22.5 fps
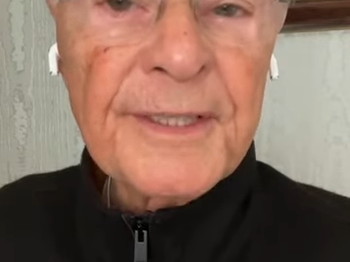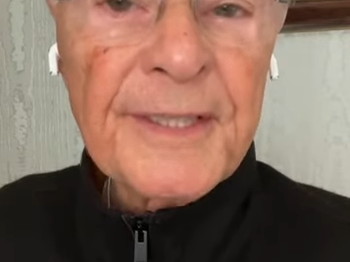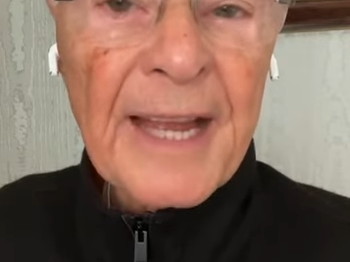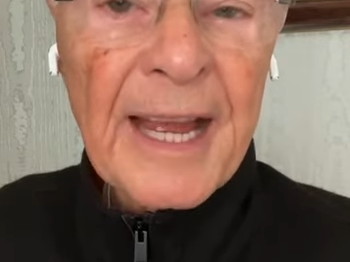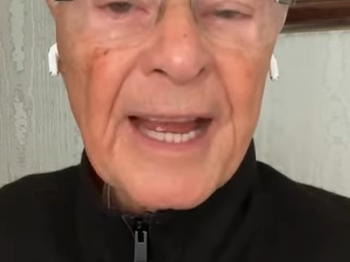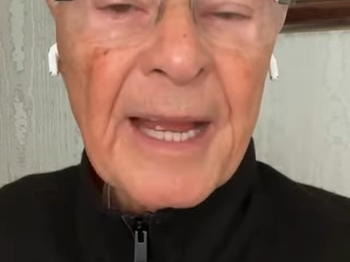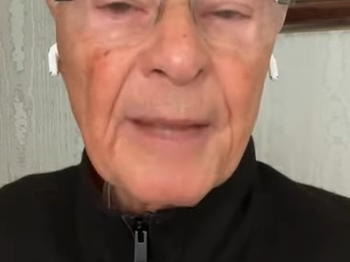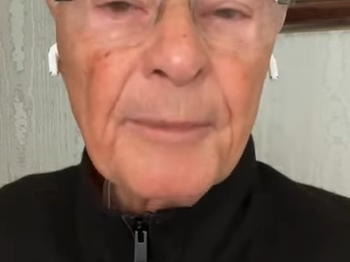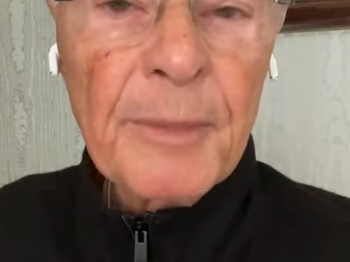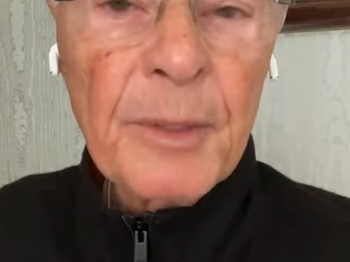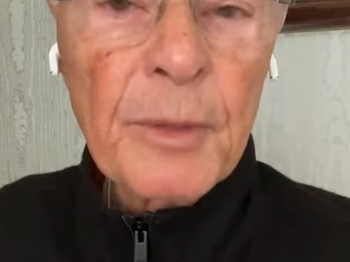
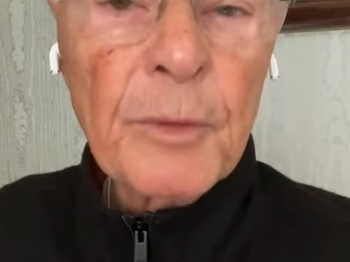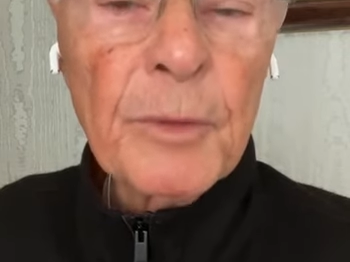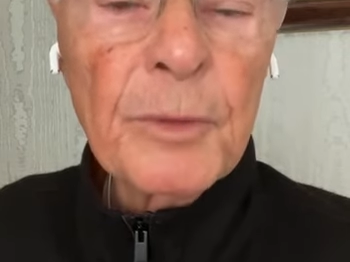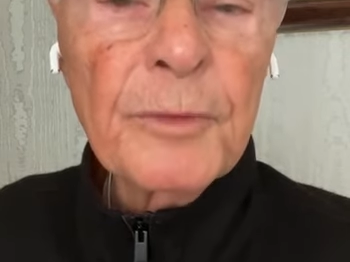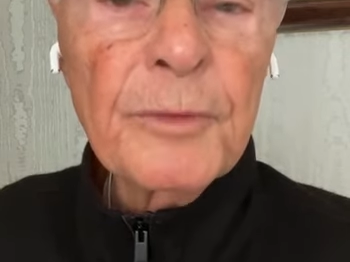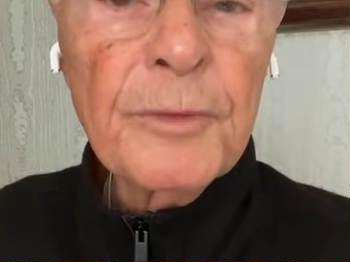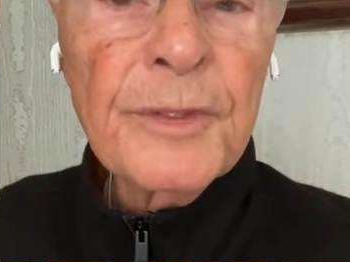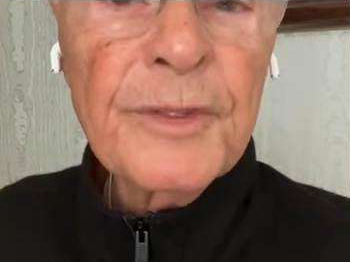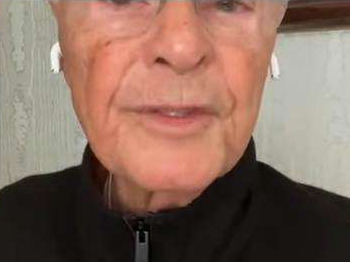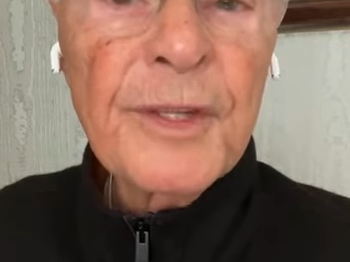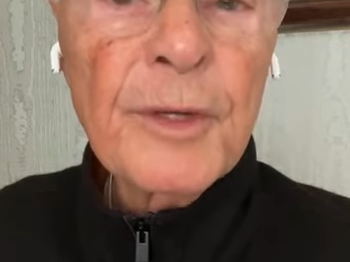Because
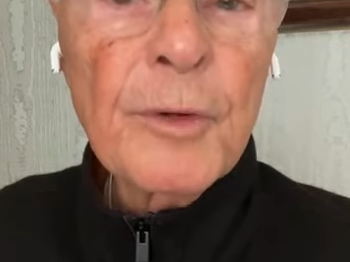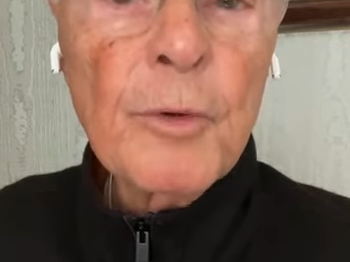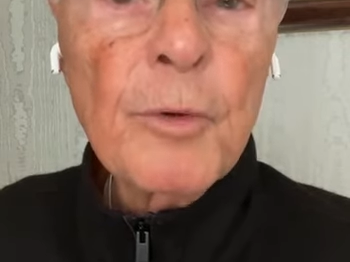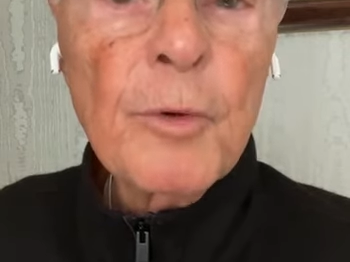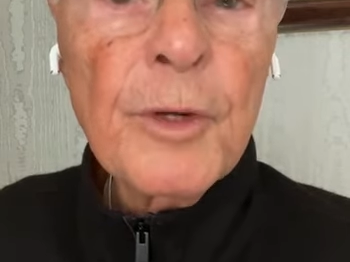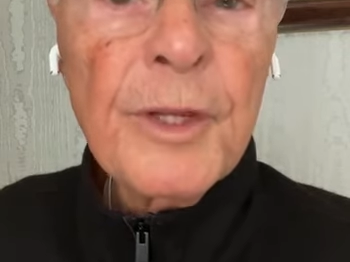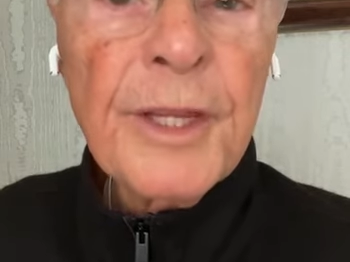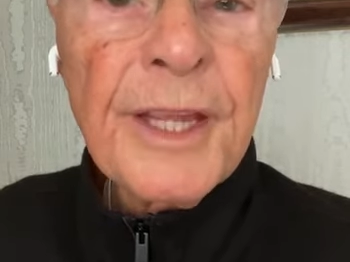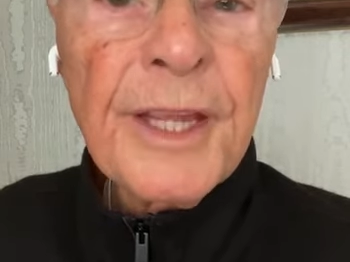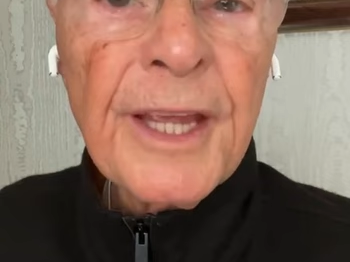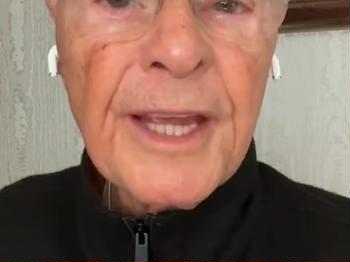when you
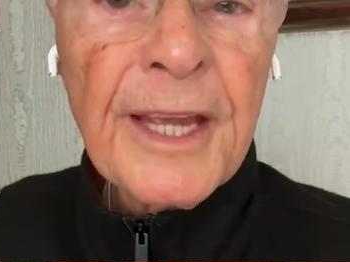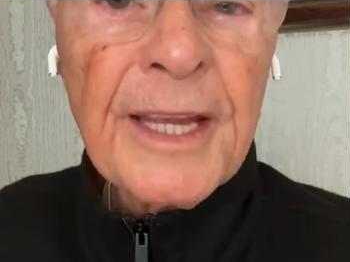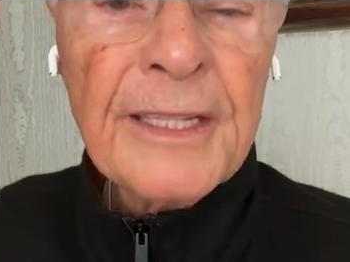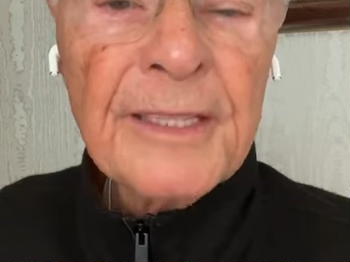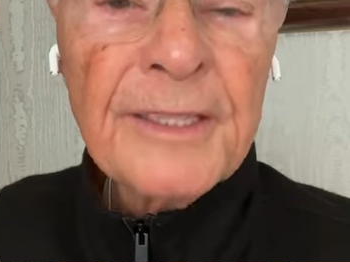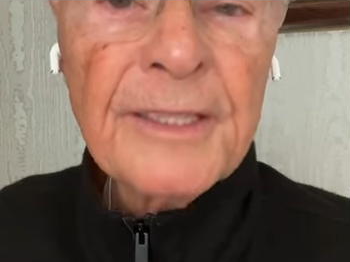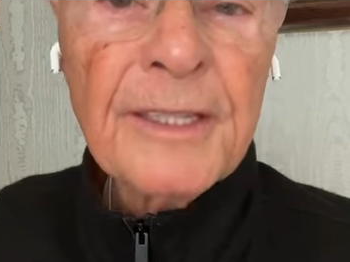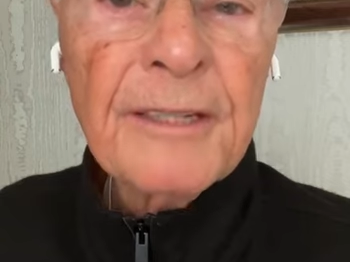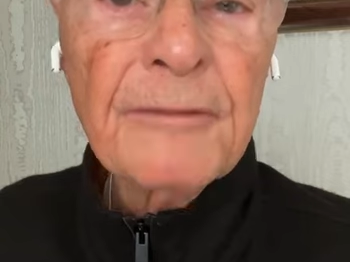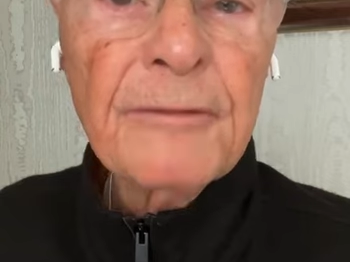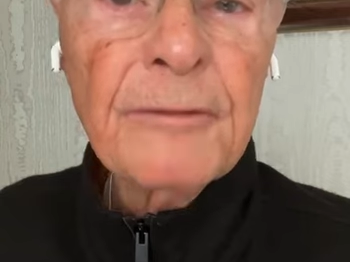
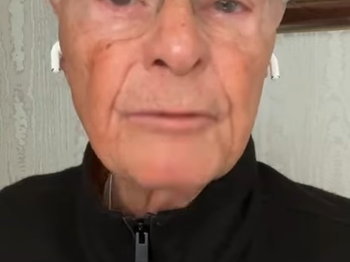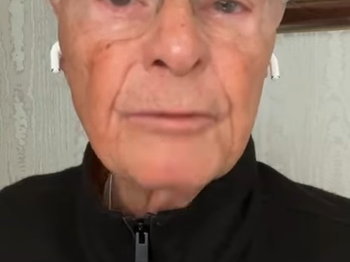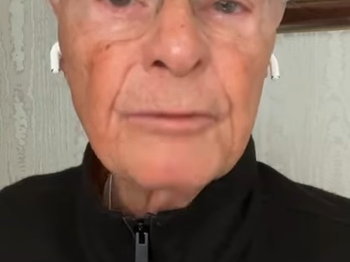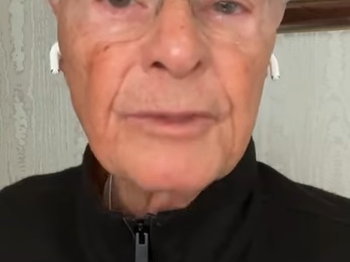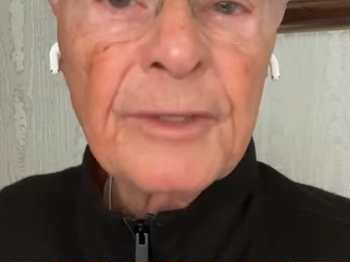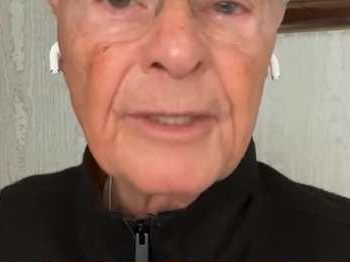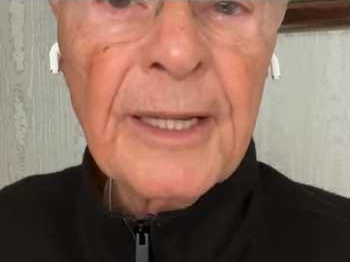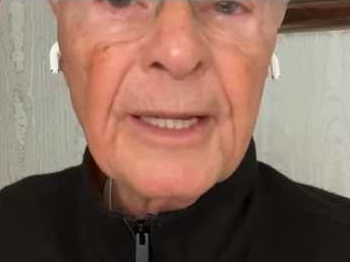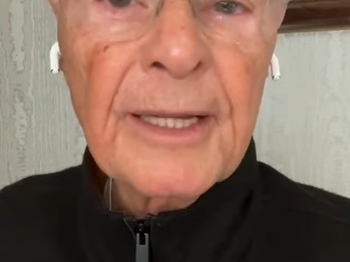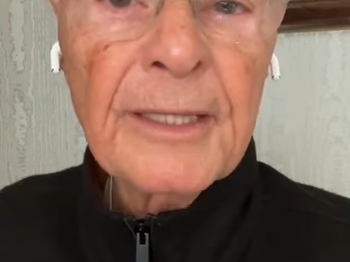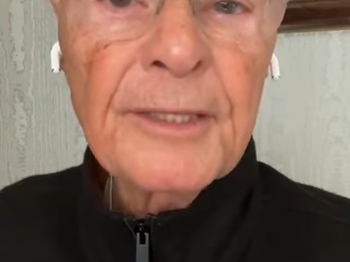know,
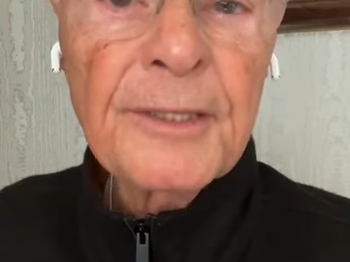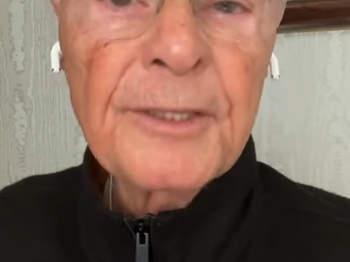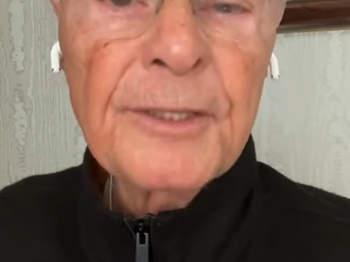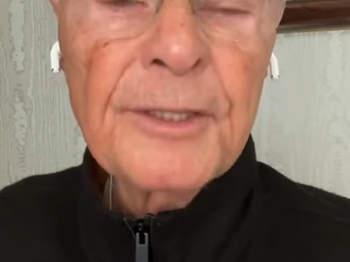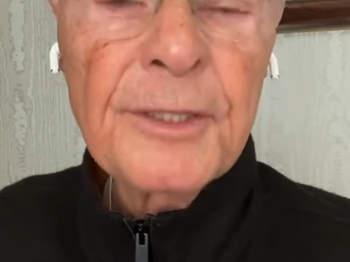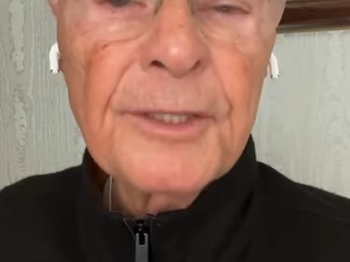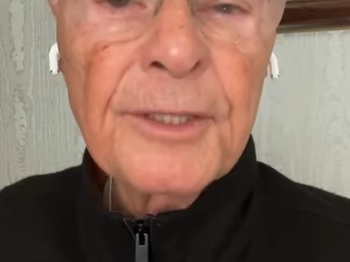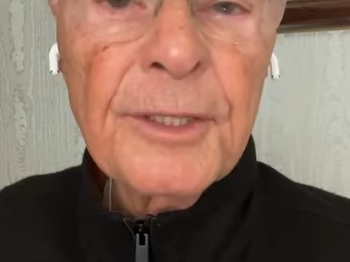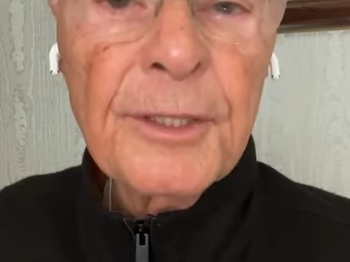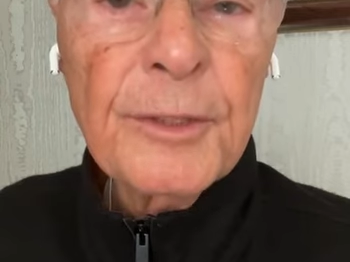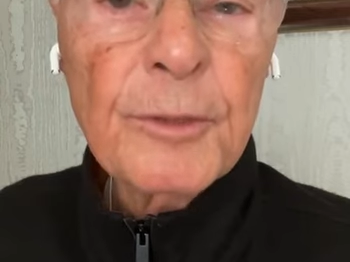when you
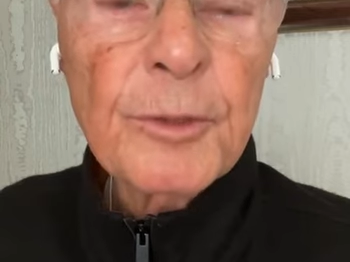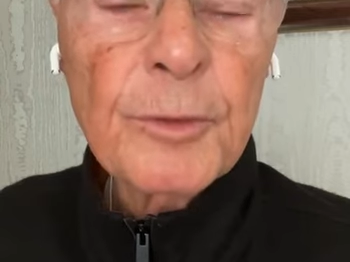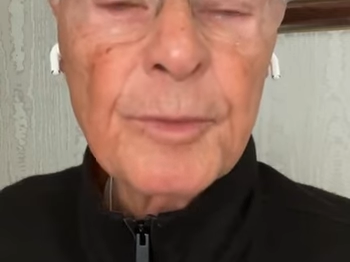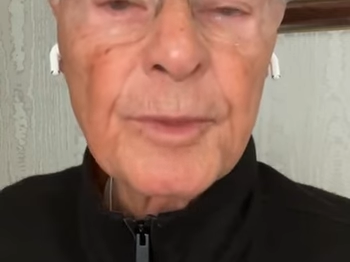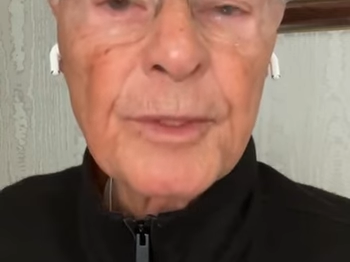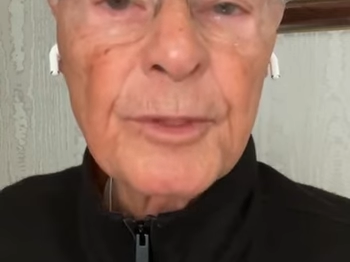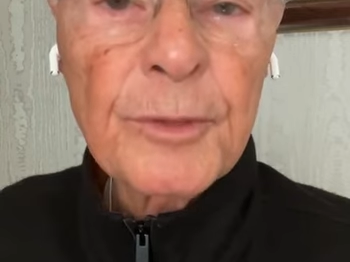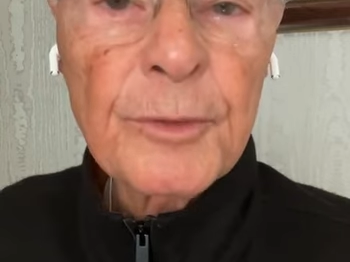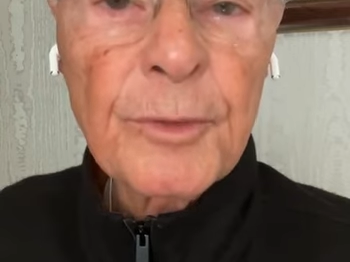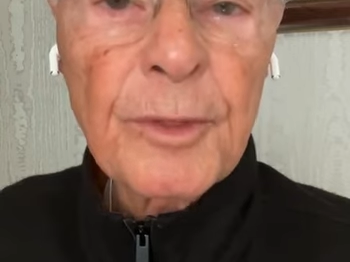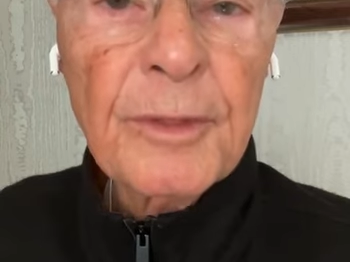find out
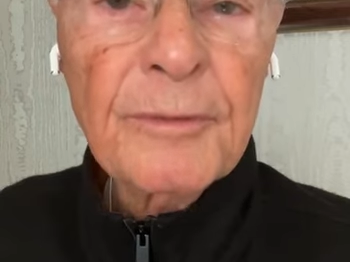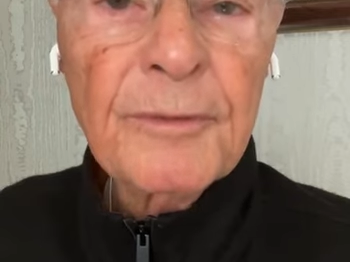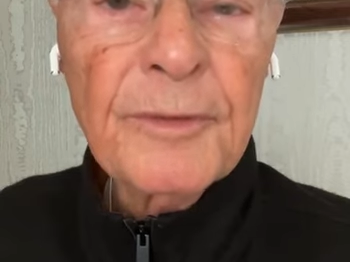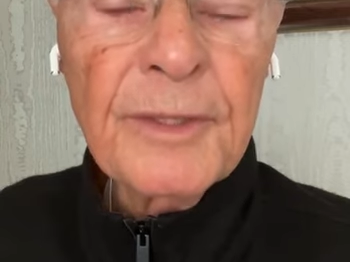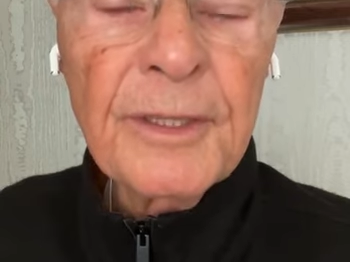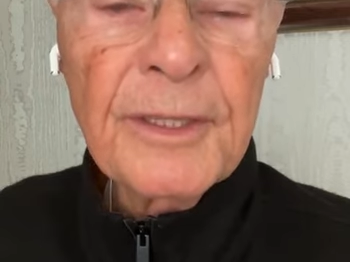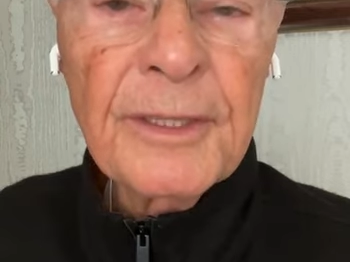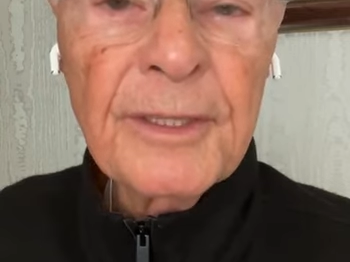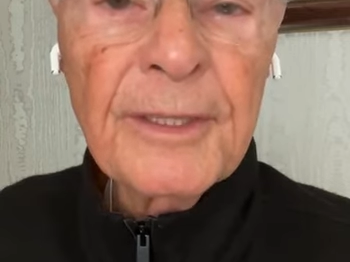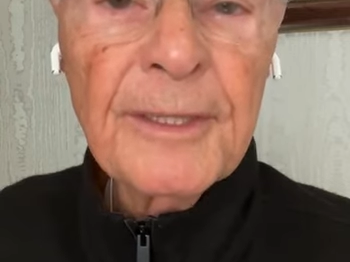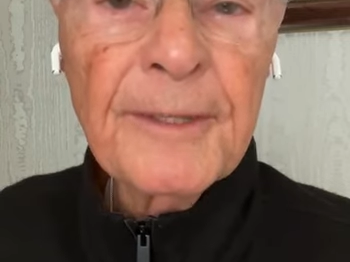the
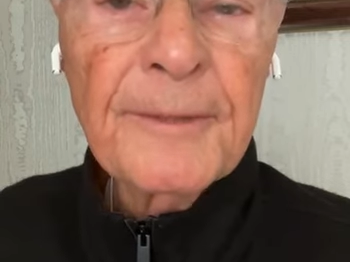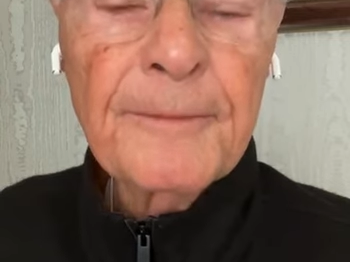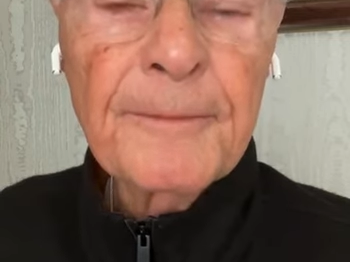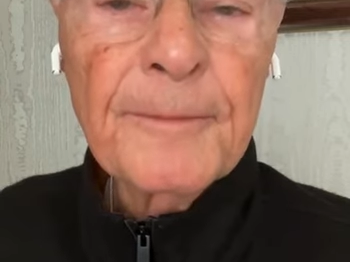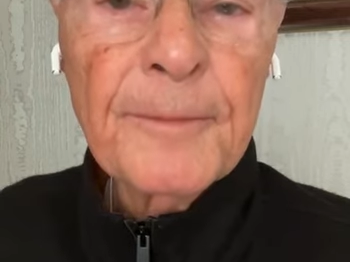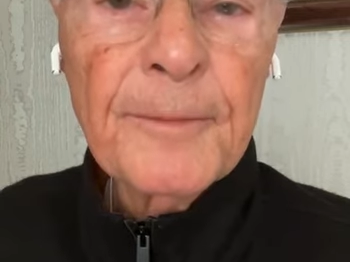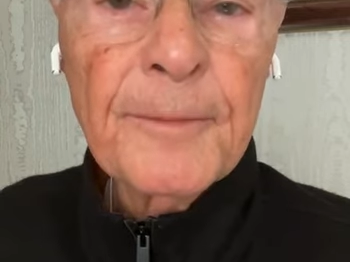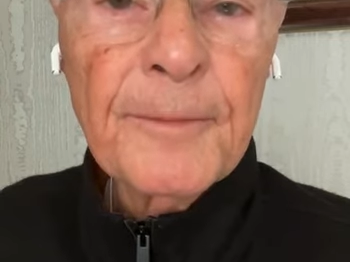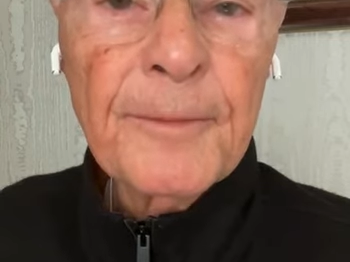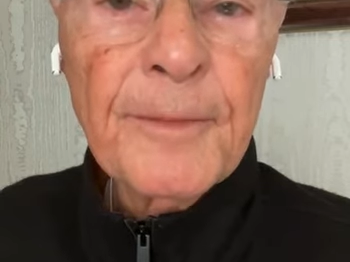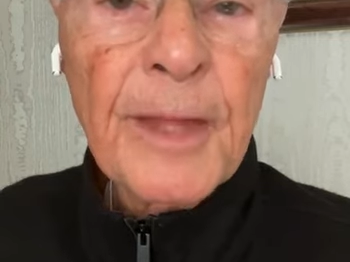will of
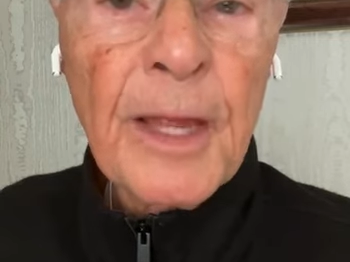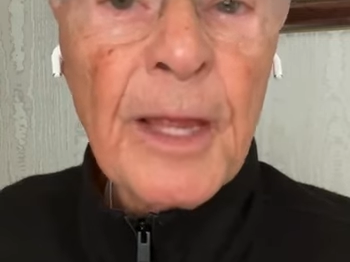God